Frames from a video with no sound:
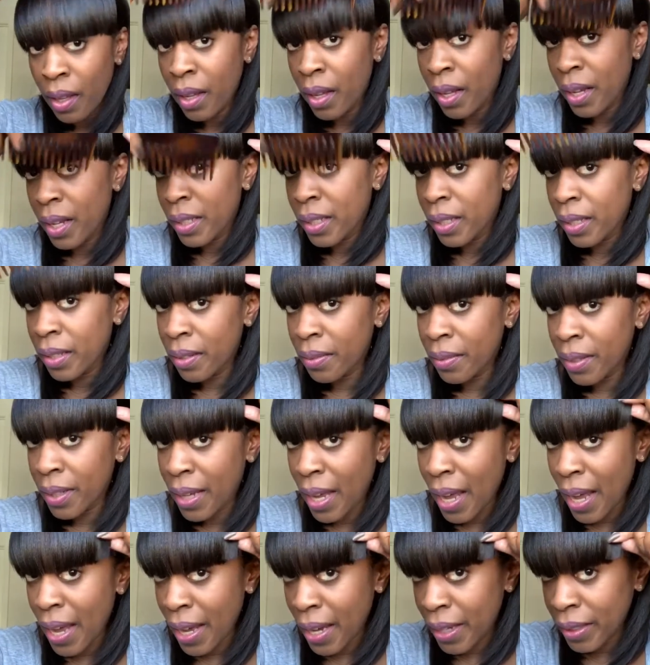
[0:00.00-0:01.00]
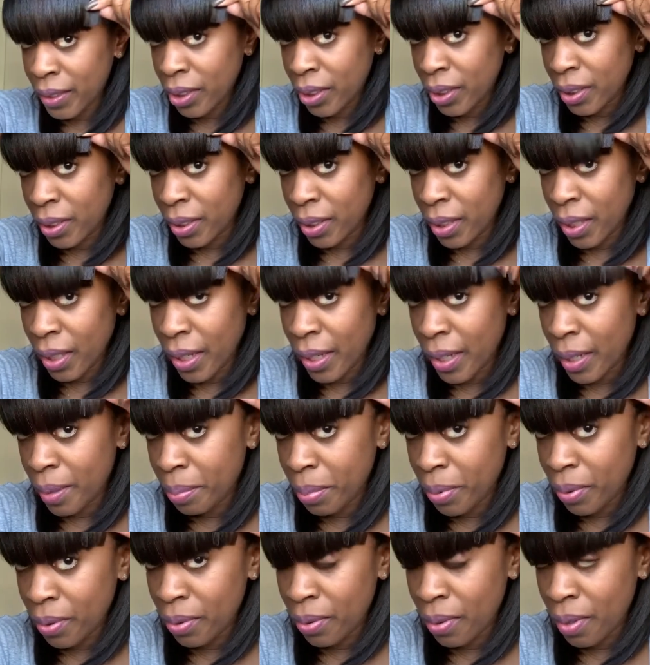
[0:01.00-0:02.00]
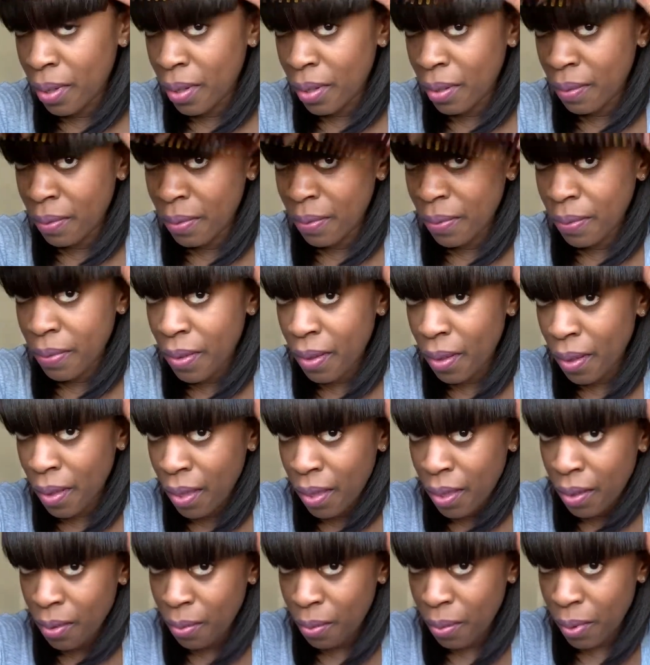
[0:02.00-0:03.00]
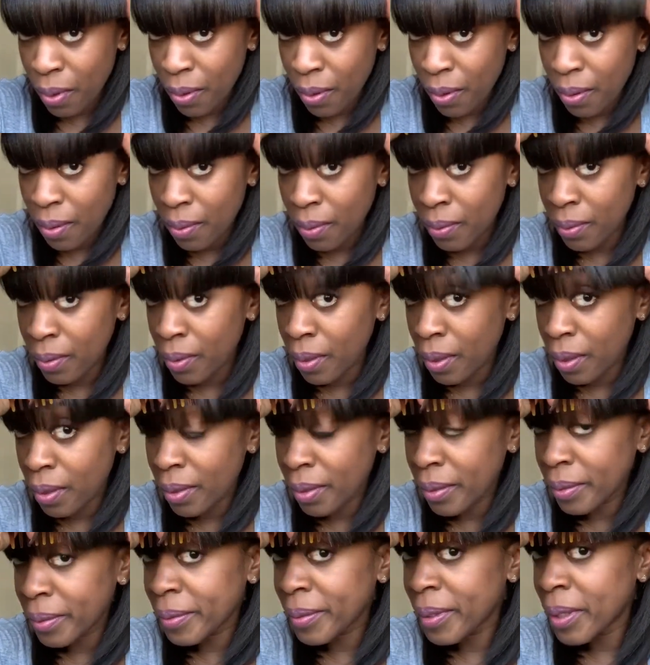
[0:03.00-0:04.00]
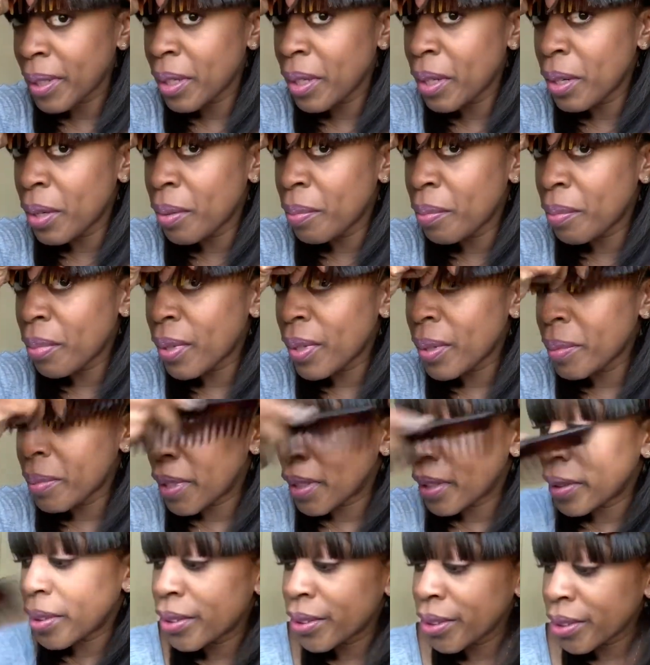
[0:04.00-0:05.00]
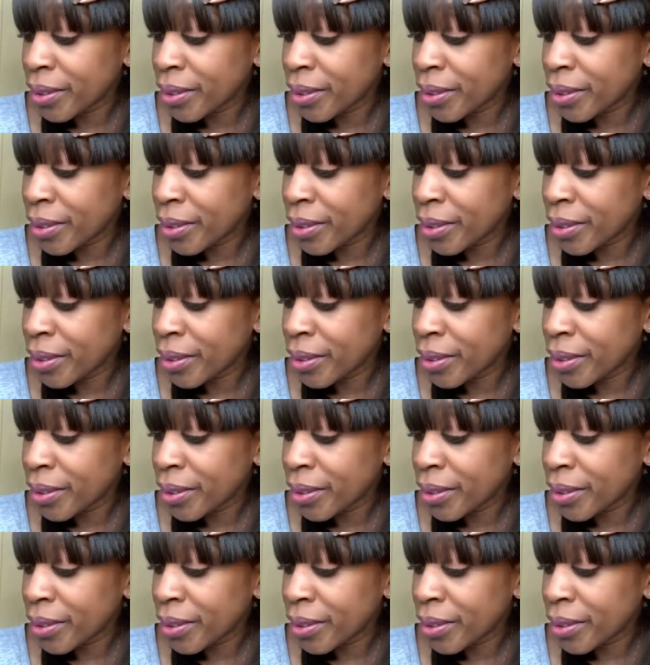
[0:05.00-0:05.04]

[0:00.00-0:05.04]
I live in the action capital of the world, pretty much.